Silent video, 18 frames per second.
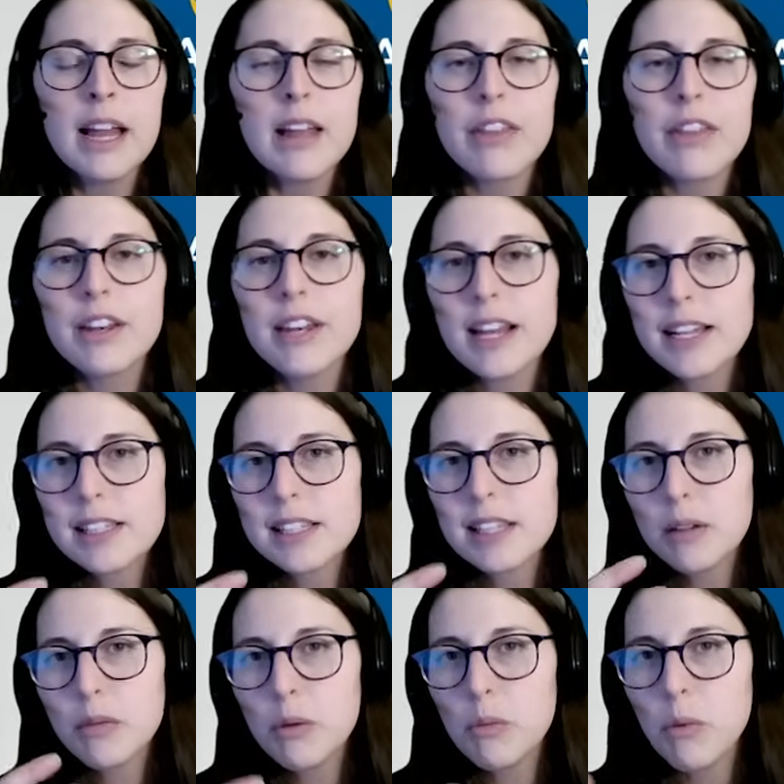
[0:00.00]
The next
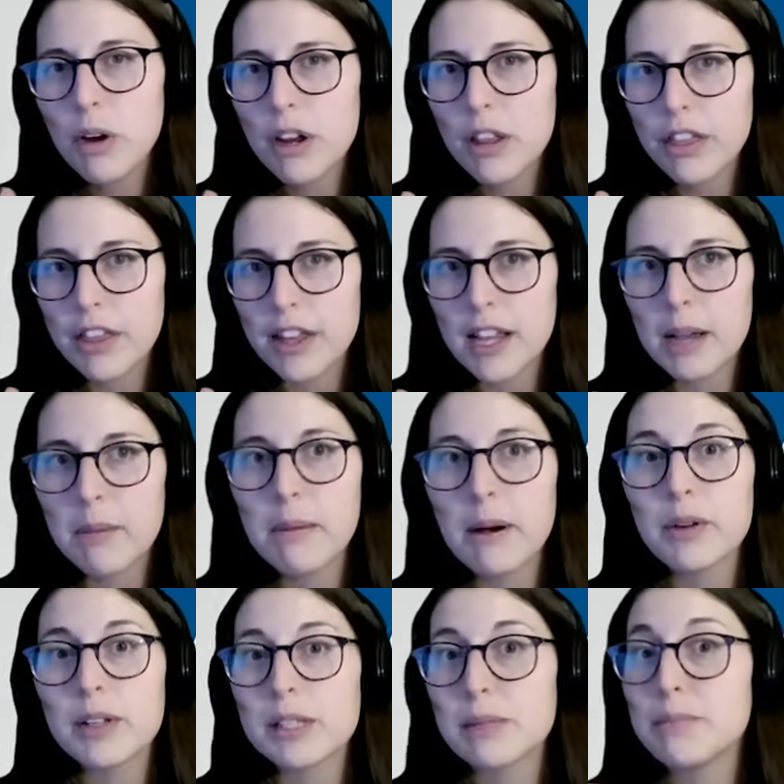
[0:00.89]
thing we want to think
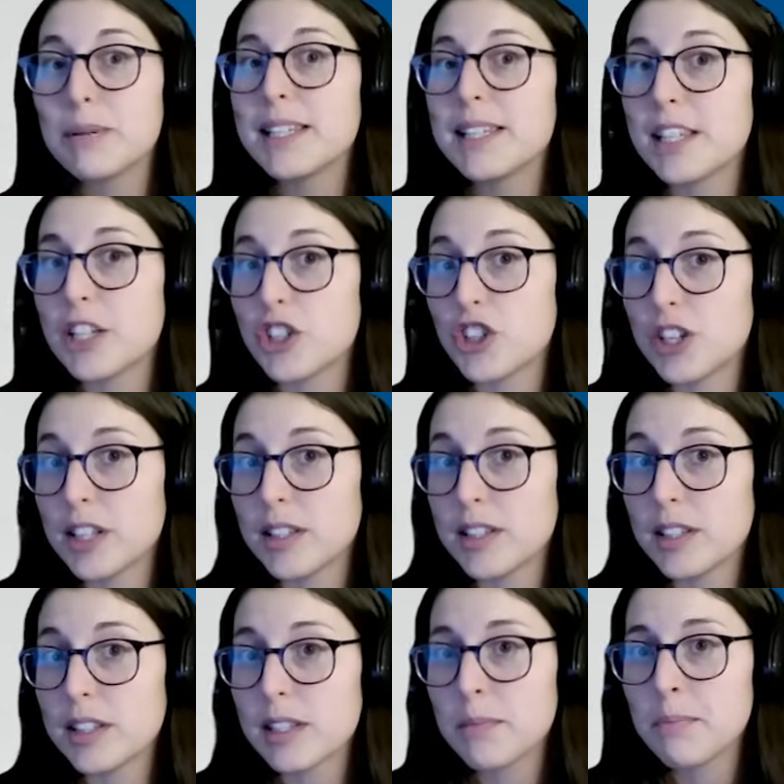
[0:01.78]
about is
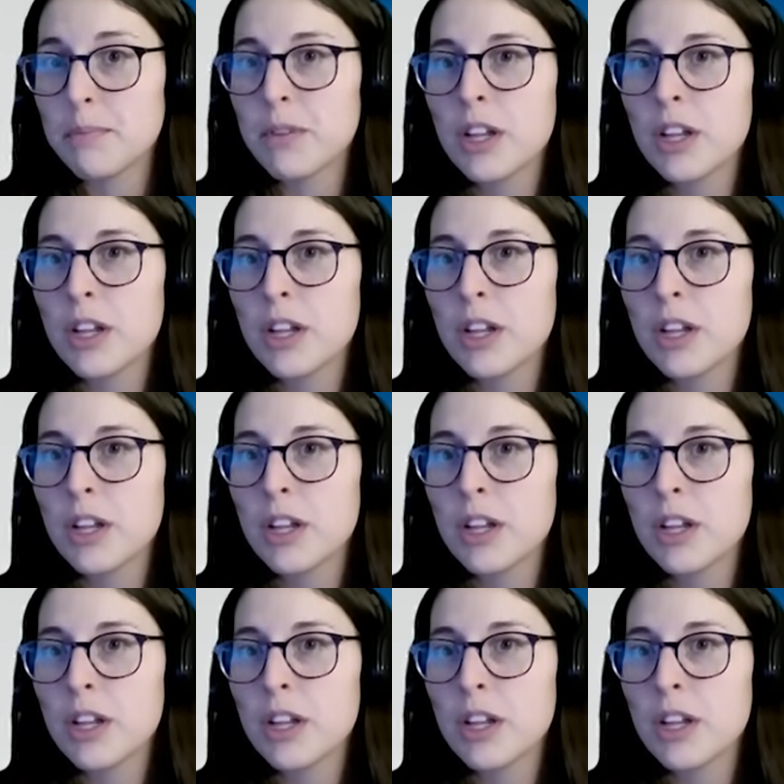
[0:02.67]
positions.